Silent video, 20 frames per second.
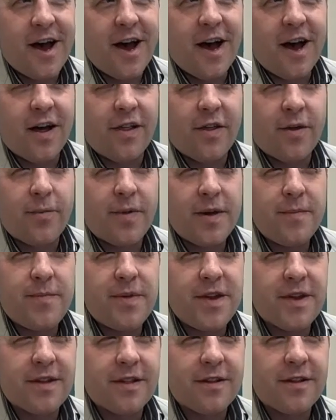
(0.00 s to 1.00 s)
uh, there might
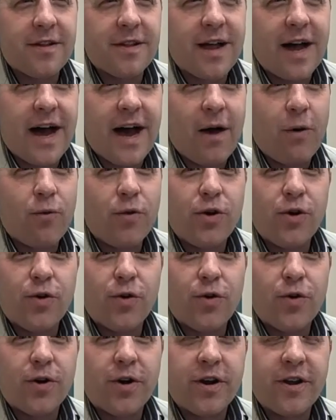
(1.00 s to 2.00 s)
be a little
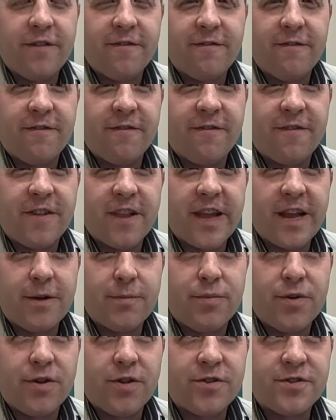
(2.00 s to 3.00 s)
outdoor
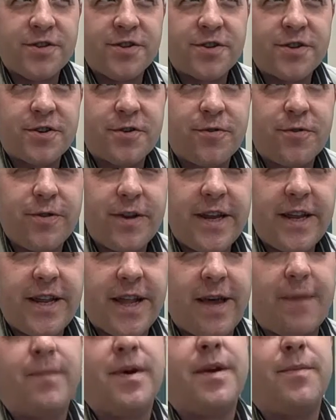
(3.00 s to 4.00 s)
inflatable screen
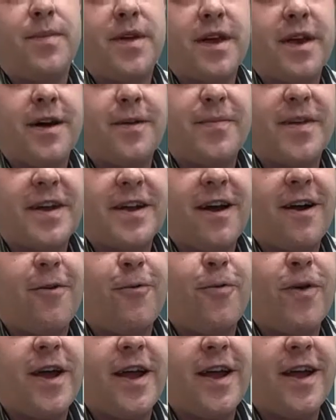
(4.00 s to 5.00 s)
that might be coming our
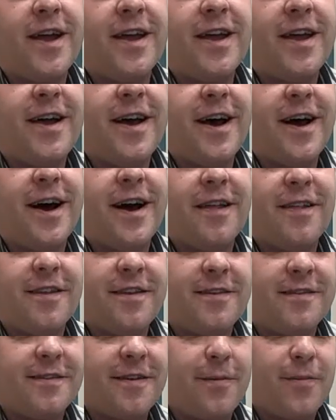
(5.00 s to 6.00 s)
way uh,
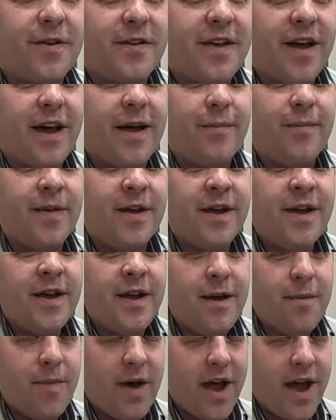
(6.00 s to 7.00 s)
this summertime
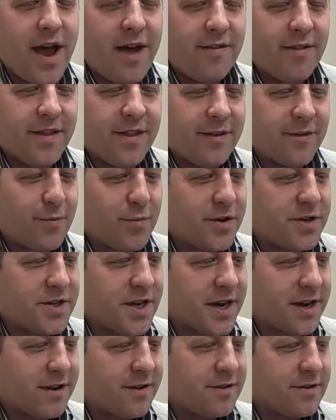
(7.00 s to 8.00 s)
by having this
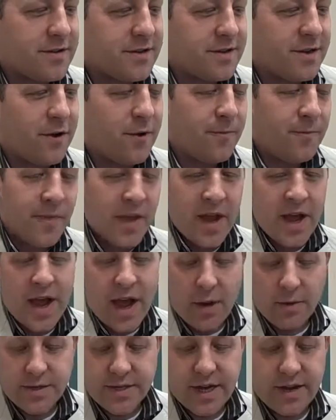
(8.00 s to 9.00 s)
projector. So
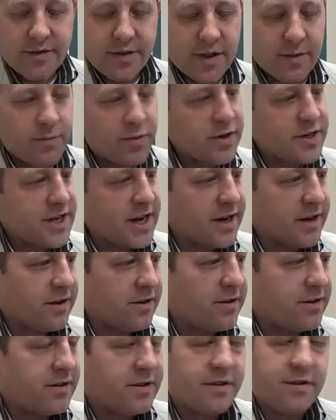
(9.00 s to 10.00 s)
I was given the
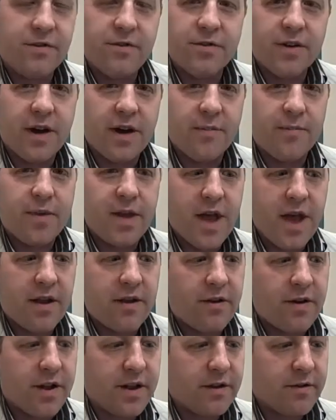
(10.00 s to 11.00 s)
projector to uh, be
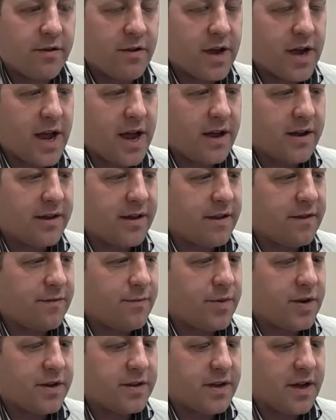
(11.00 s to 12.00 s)
entered into a contest,
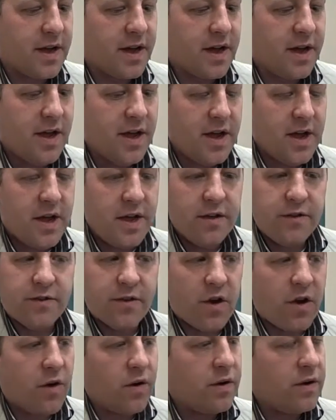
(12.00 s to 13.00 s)
but uh,
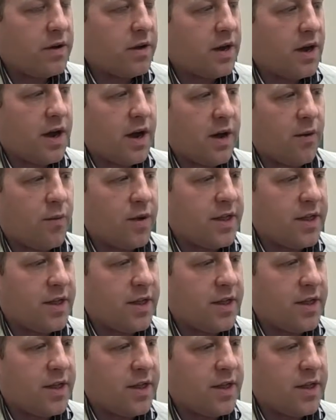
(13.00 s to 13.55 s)
so uh,